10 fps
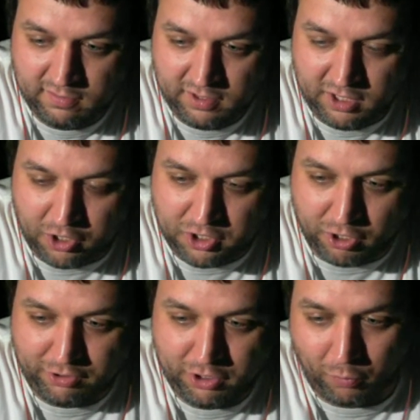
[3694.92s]

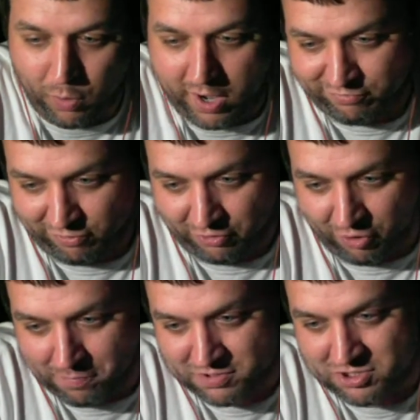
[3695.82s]
you're way
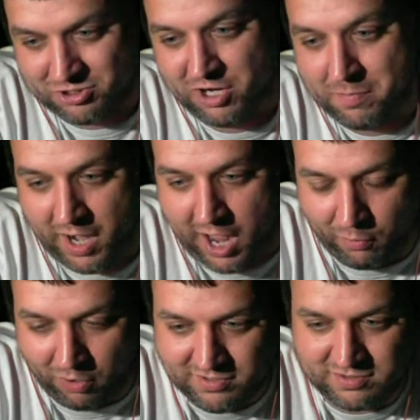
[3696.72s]
further up the stream than I
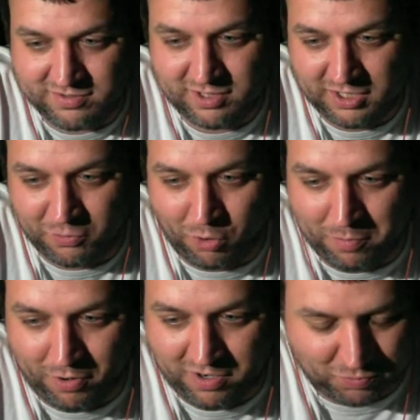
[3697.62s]
was in the
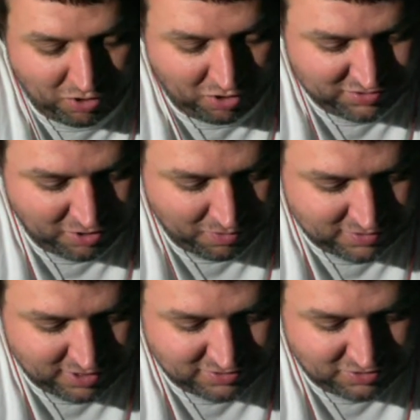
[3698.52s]
WordPress world. So
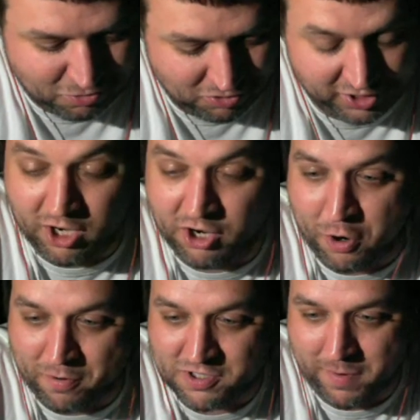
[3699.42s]
it's cool to hear
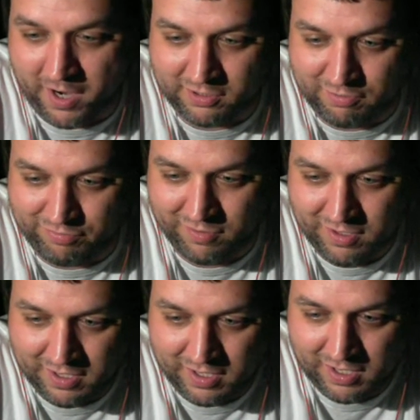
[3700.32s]
your perspective.
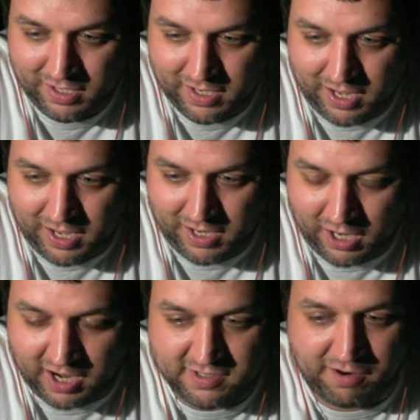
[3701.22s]

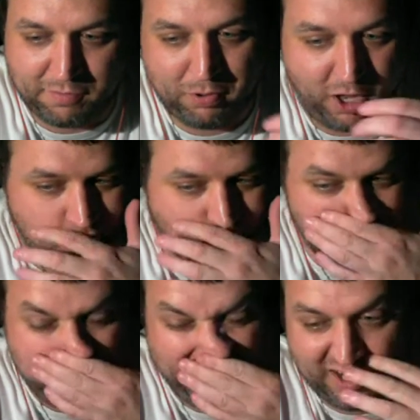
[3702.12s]
I did have the pleasure
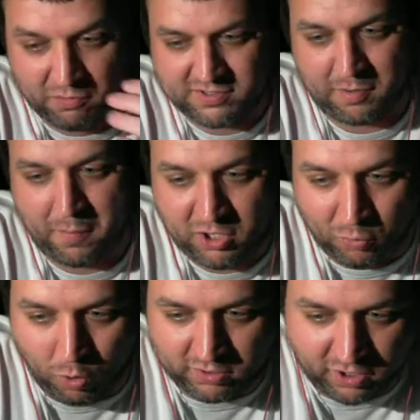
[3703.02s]
of speaking with somebody
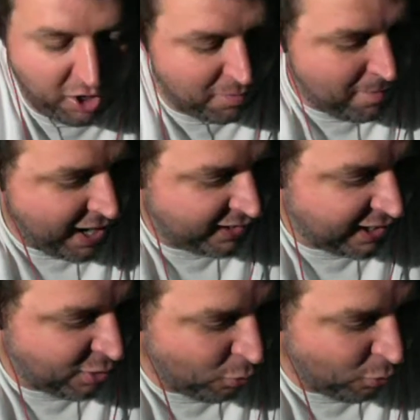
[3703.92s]
who worked at Automatic at a